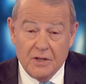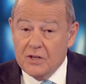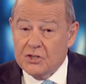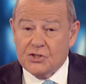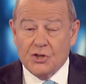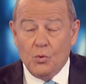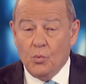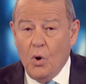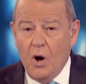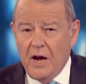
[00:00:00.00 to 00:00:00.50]

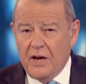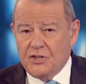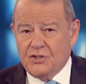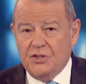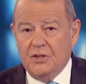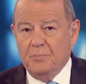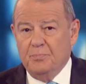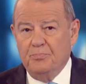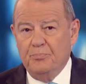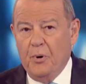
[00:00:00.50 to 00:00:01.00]
So why is
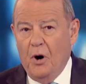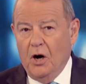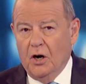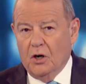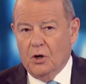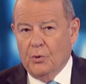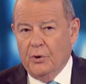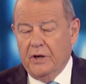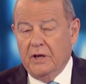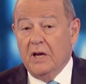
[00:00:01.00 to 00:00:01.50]
it
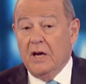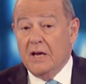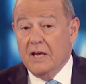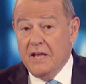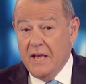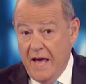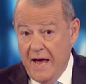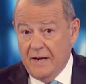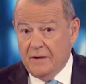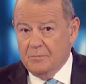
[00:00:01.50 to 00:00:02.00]
borrowing
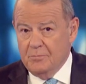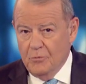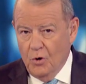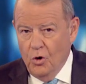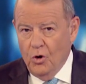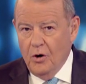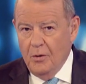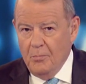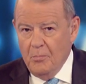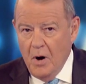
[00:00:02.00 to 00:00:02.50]
yet
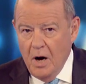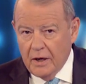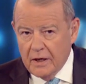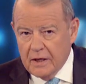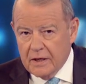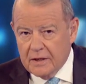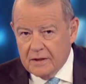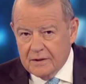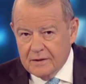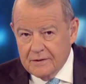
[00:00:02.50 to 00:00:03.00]
more
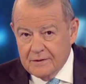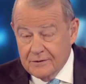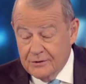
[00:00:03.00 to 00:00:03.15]
money?